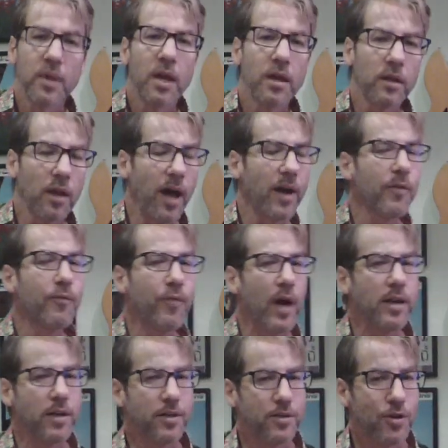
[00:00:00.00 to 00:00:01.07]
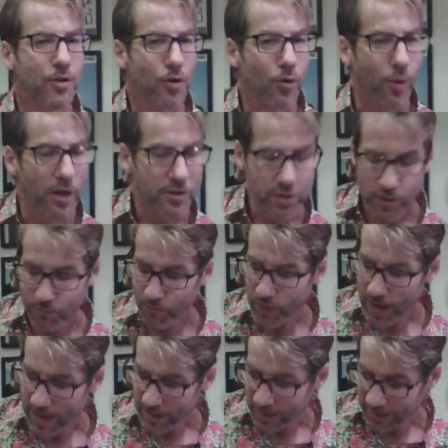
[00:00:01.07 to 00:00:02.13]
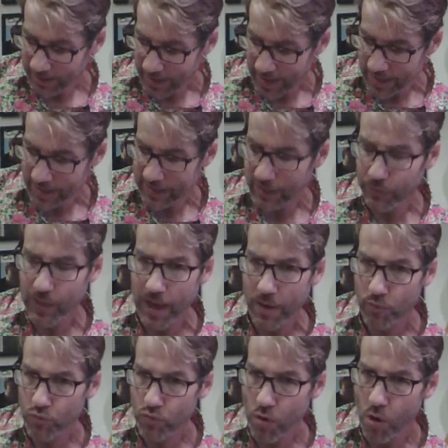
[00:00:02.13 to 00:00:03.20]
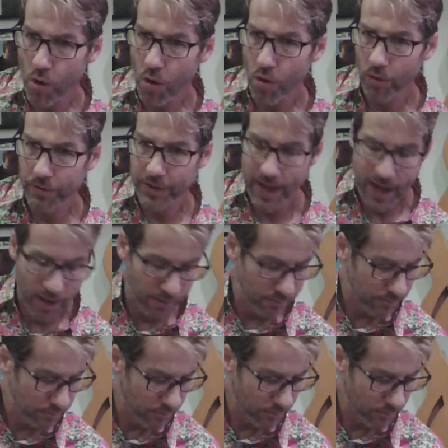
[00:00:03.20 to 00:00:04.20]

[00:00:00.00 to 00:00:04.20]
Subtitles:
A lot of fun to do once you finally kind of get that roll down.